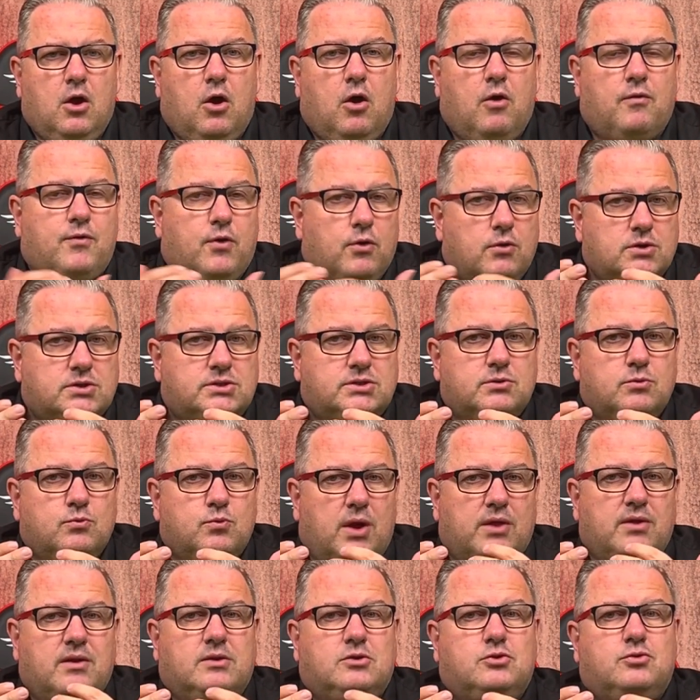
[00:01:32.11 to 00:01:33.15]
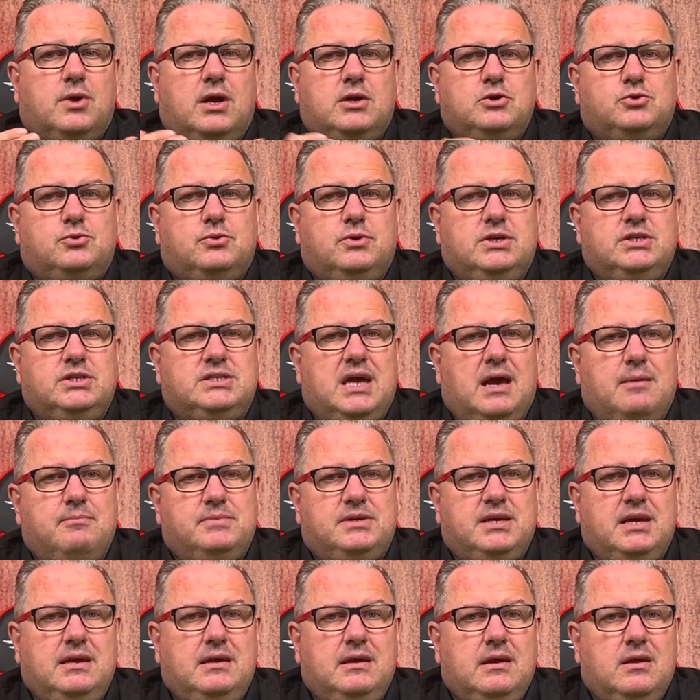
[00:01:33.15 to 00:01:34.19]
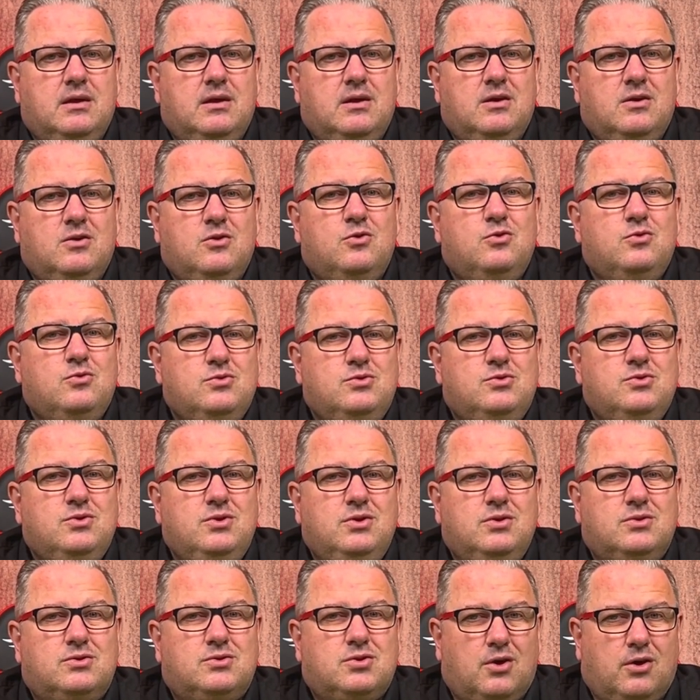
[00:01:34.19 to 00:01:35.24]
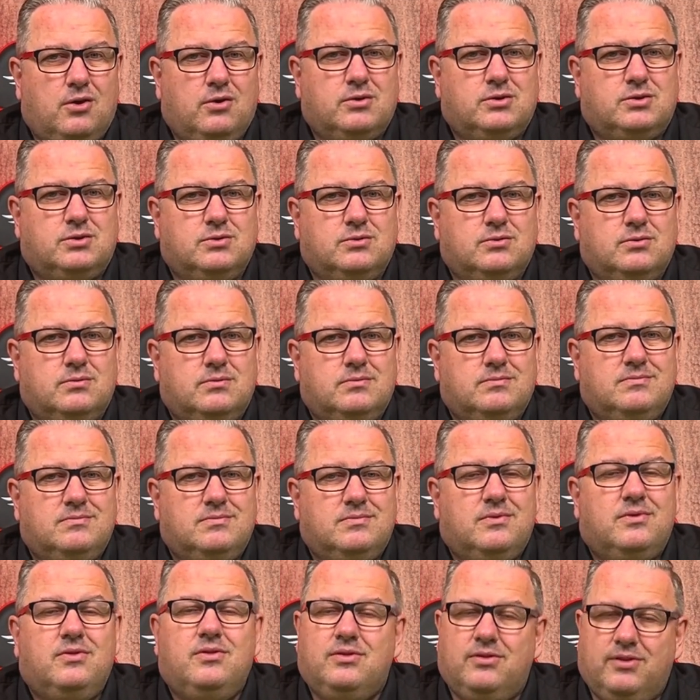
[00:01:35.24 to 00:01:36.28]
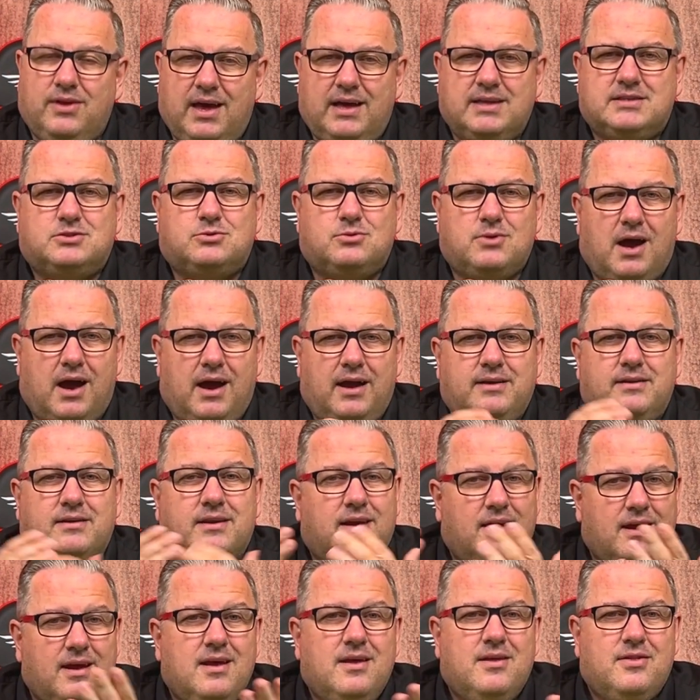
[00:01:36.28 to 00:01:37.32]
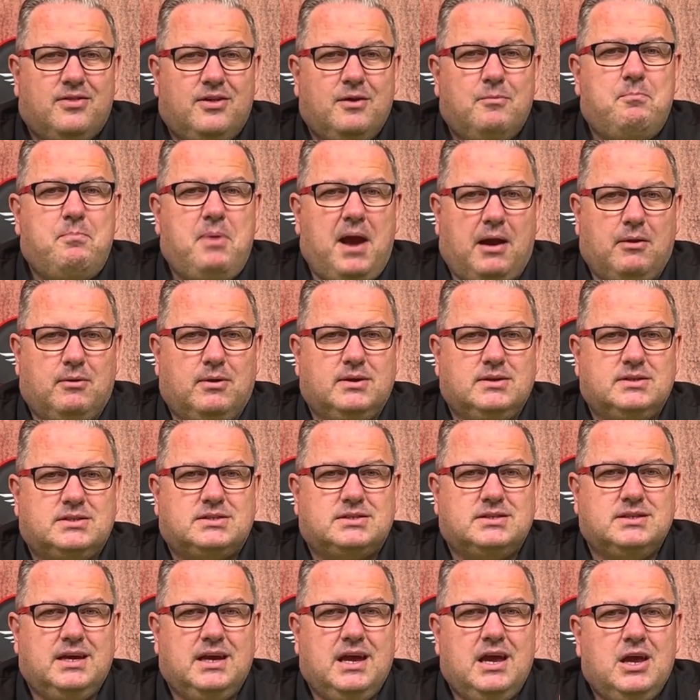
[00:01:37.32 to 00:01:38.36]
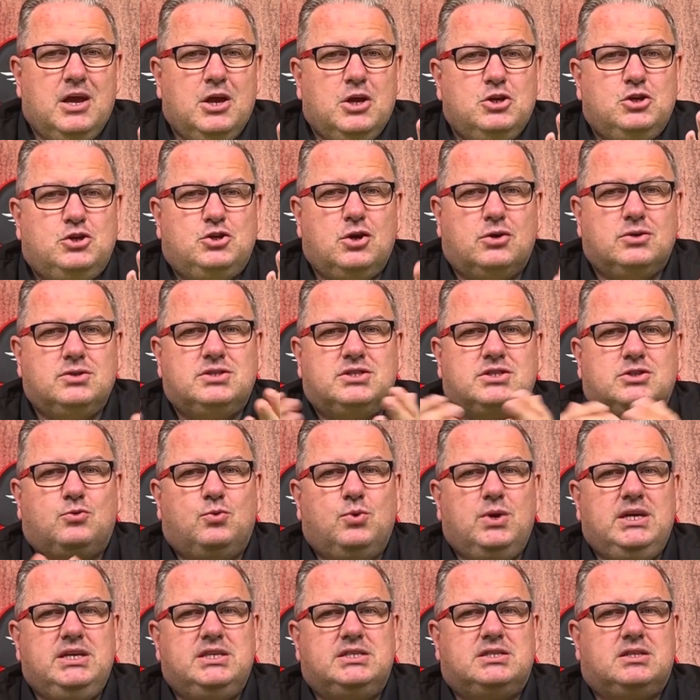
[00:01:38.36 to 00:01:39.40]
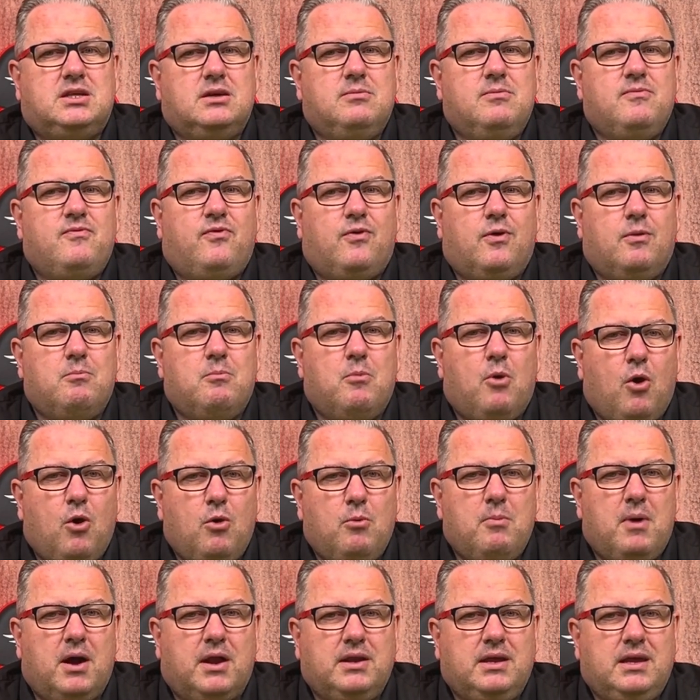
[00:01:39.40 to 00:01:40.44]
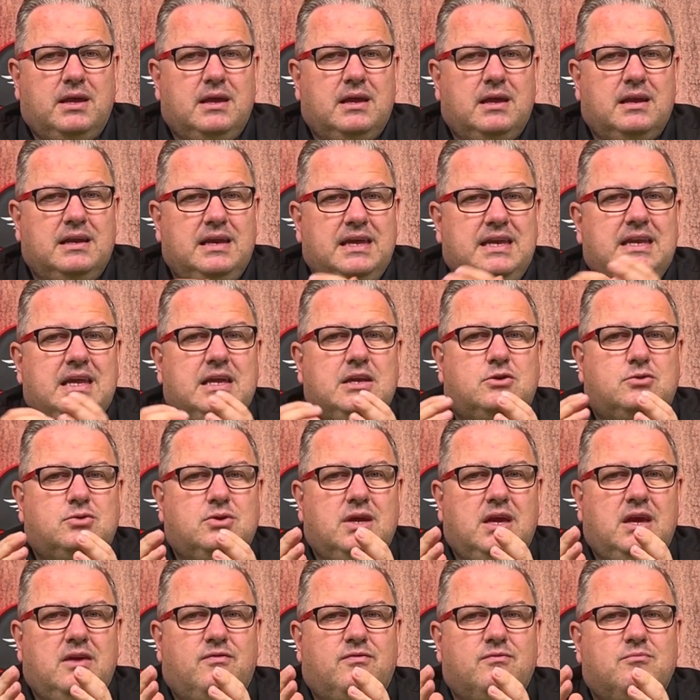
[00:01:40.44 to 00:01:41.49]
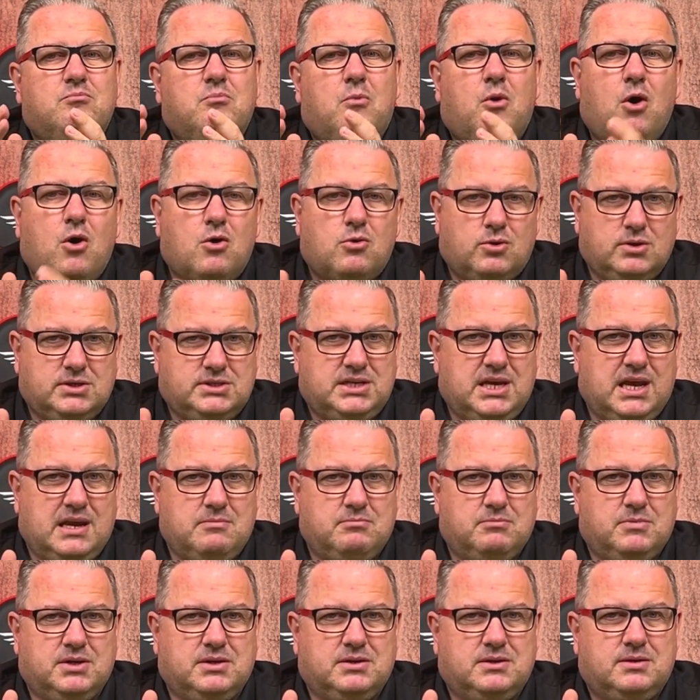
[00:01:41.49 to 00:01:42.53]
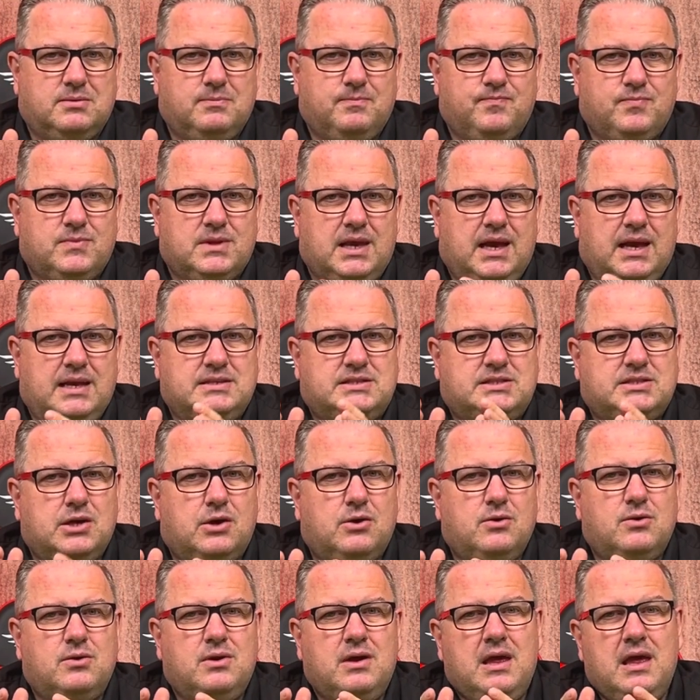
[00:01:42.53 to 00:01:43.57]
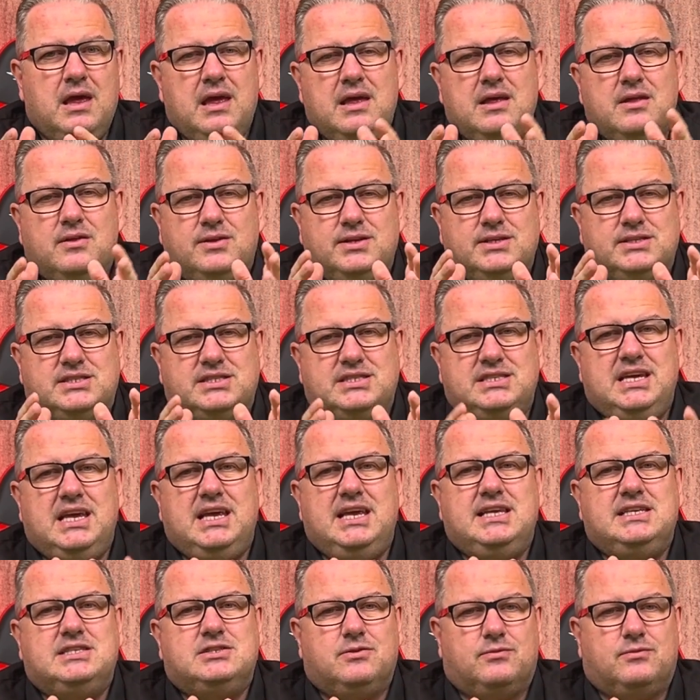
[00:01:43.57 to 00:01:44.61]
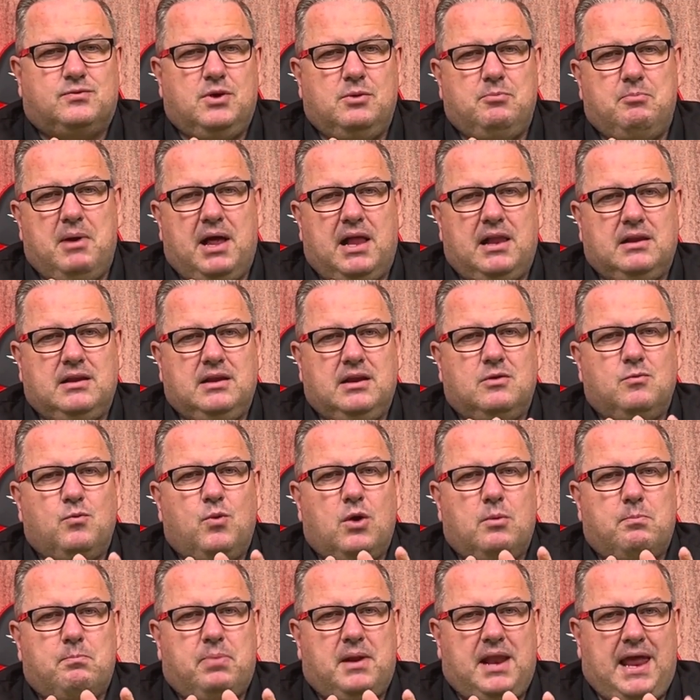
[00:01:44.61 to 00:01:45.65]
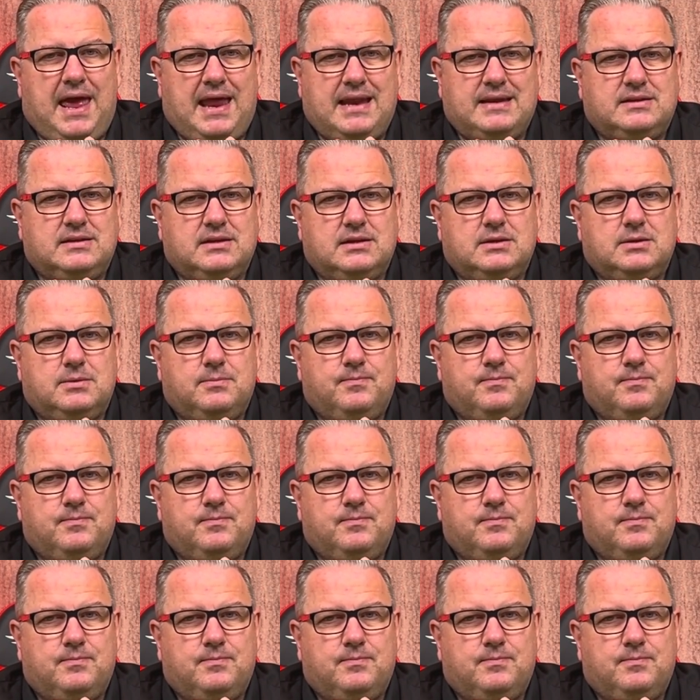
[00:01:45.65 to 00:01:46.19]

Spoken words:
Of course, when the treasury is empty, who do you turn to? That's right, the barons. John squeezed them for more money, leading to even more resentment. And so the seeds of rebellion were planted.